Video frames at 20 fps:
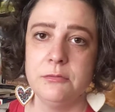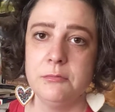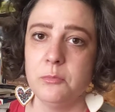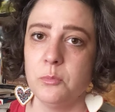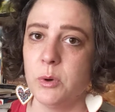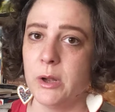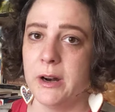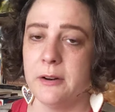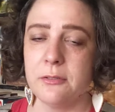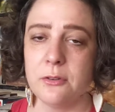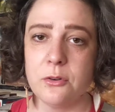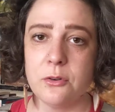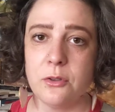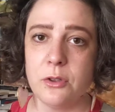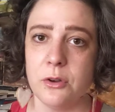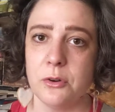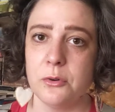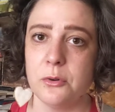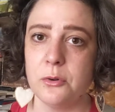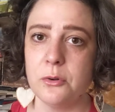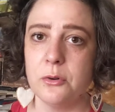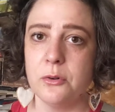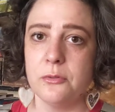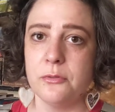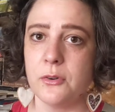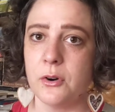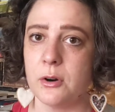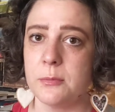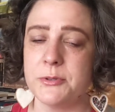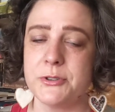whatever local
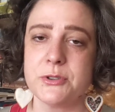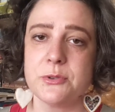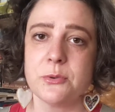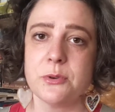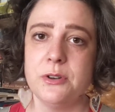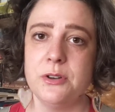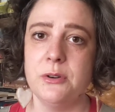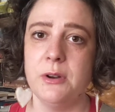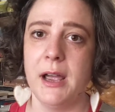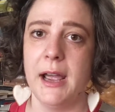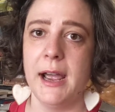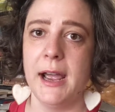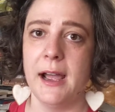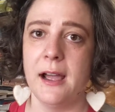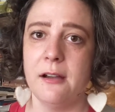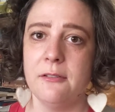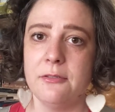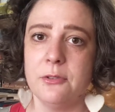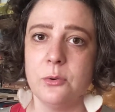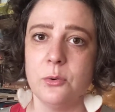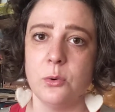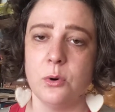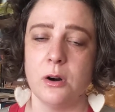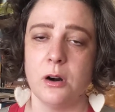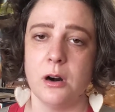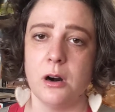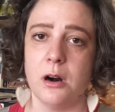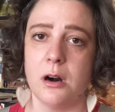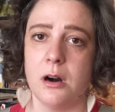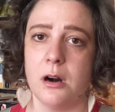farm store you have,
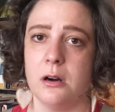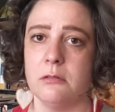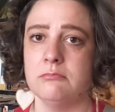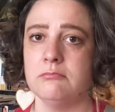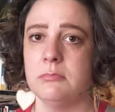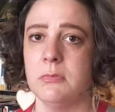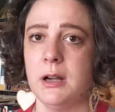or